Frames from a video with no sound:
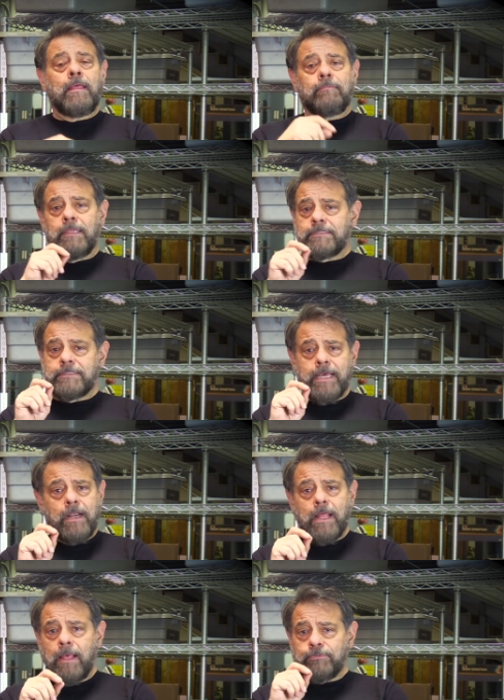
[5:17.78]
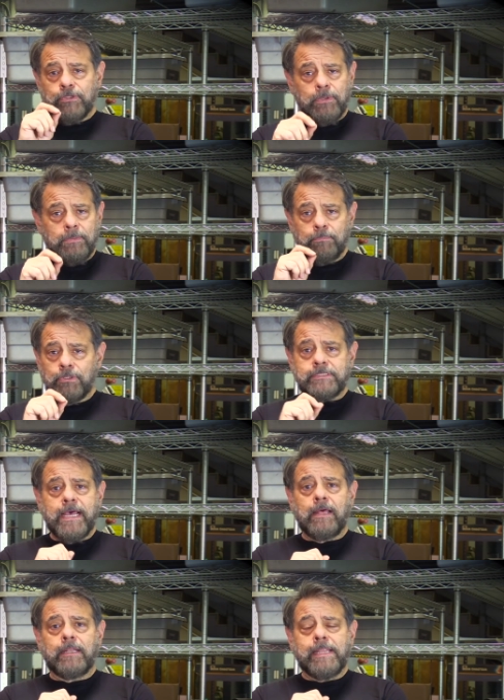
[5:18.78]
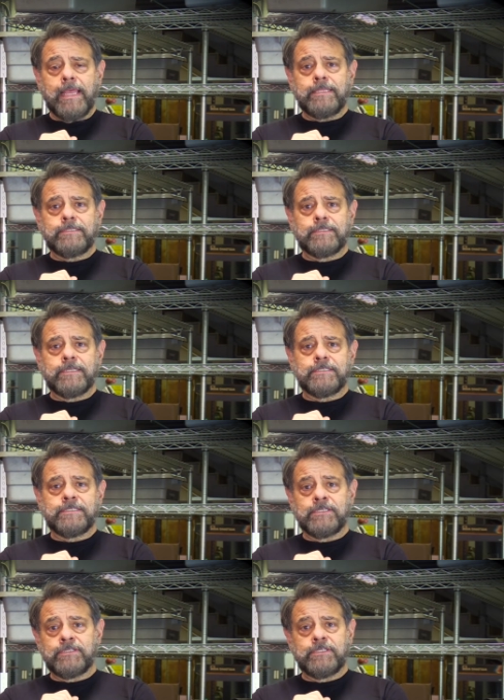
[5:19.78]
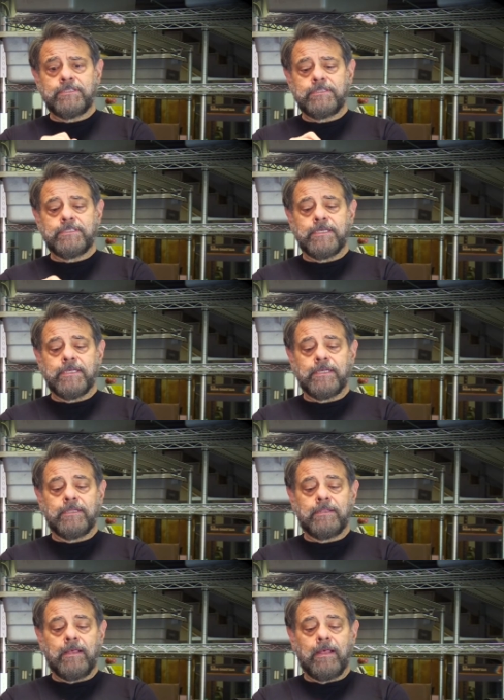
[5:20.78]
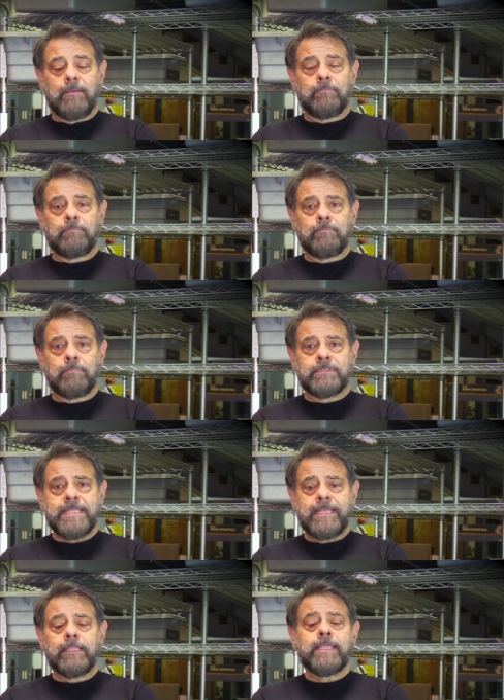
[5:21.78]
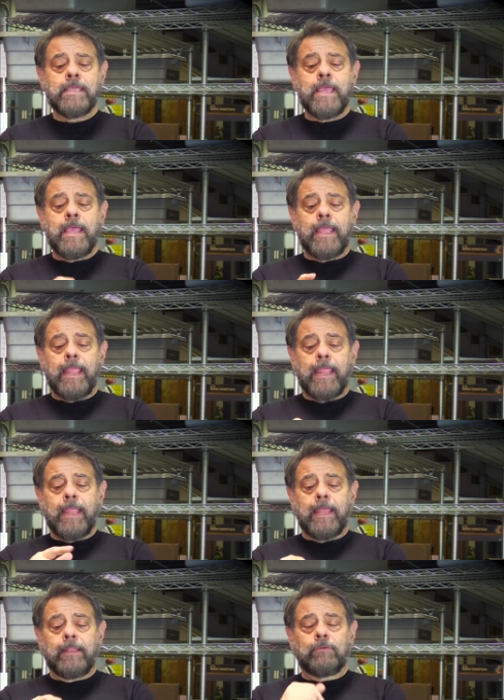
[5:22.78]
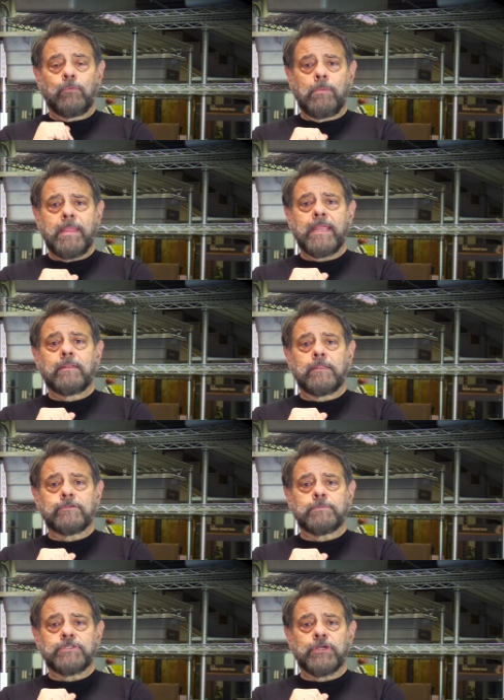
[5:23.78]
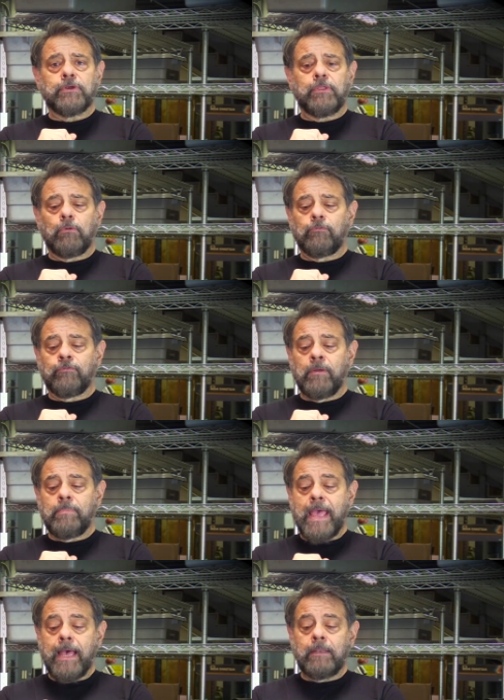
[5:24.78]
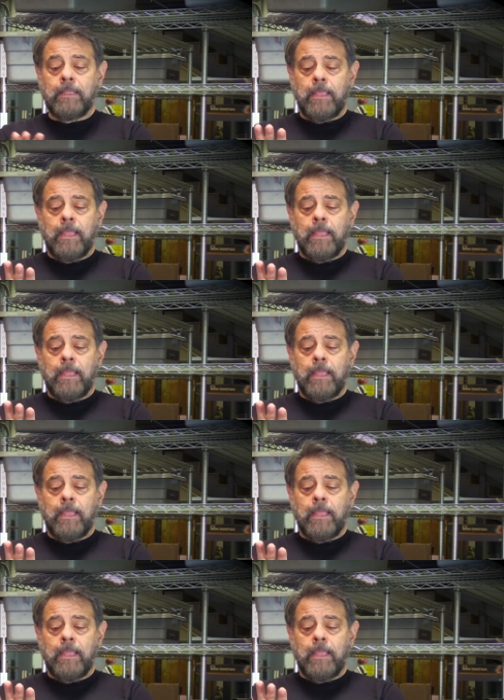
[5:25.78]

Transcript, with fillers: they set it up so it puts out a nice consistent uh, um, tailing and we make this material from that.